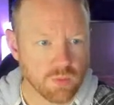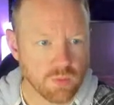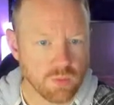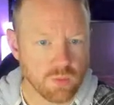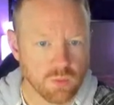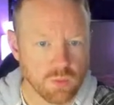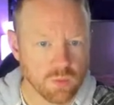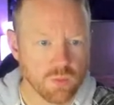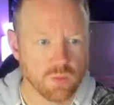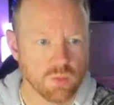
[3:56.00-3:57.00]

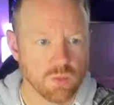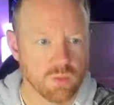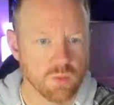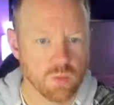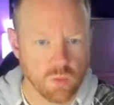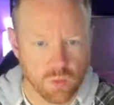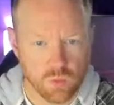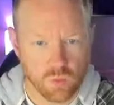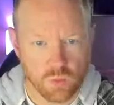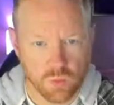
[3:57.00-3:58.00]

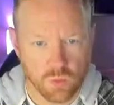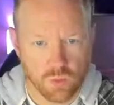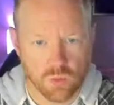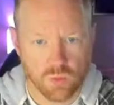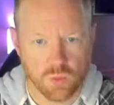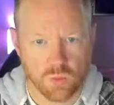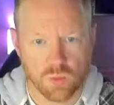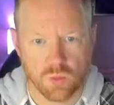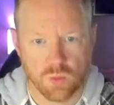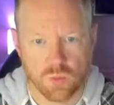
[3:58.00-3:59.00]

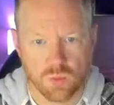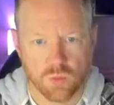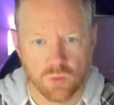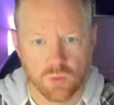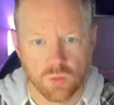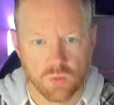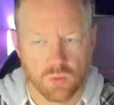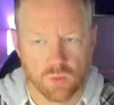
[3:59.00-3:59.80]
(not speaking)